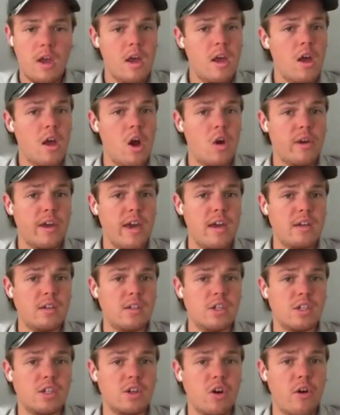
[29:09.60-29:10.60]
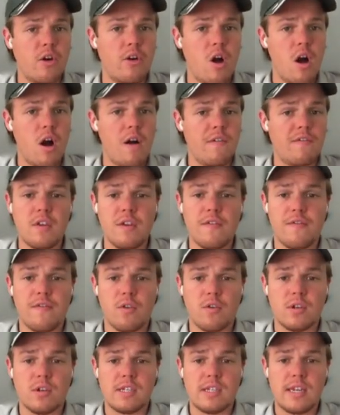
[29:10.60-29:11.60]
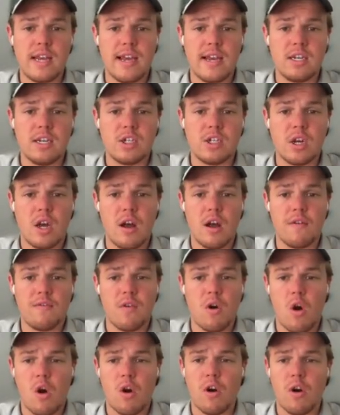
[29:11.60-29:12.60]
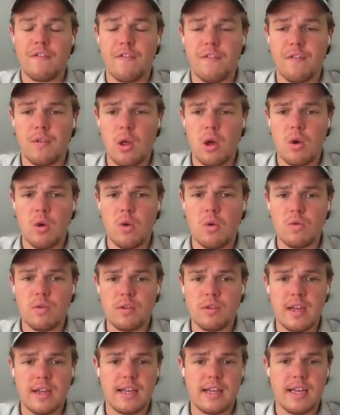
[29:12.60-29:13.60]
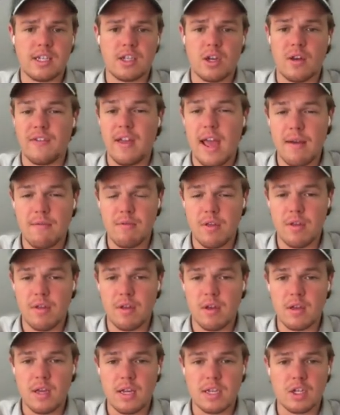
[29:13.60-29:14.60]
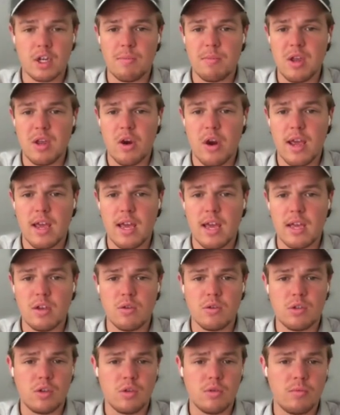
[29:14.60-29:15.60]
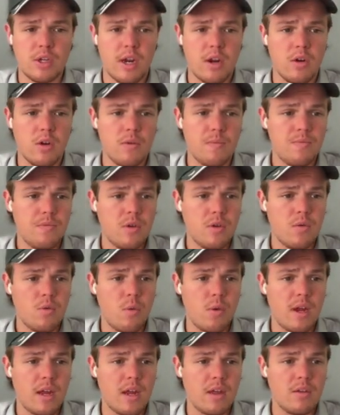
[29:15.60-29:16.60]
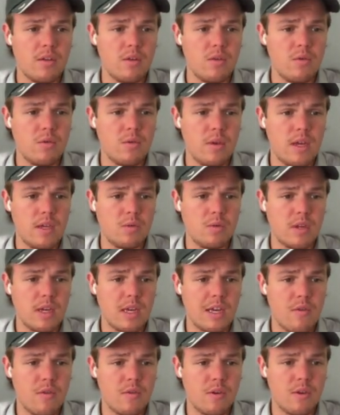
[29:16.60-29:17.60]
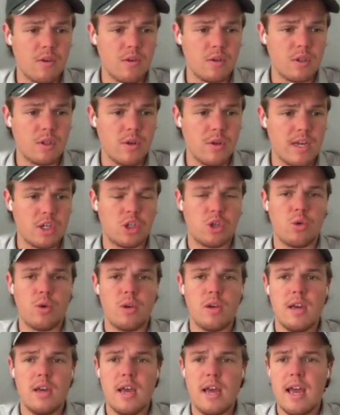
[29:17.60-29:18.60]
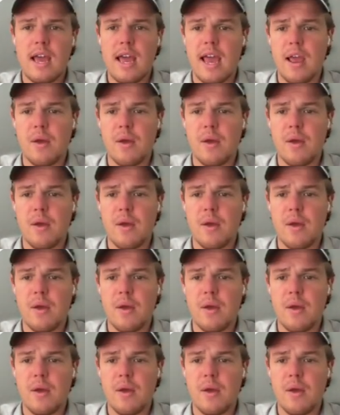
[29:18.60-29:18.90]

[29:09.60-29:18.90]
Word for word: Okay, to start off, the first stage of our flow that kicks off everything is going to be our A I YouTube channel. What we got to do is we can come over here to history, and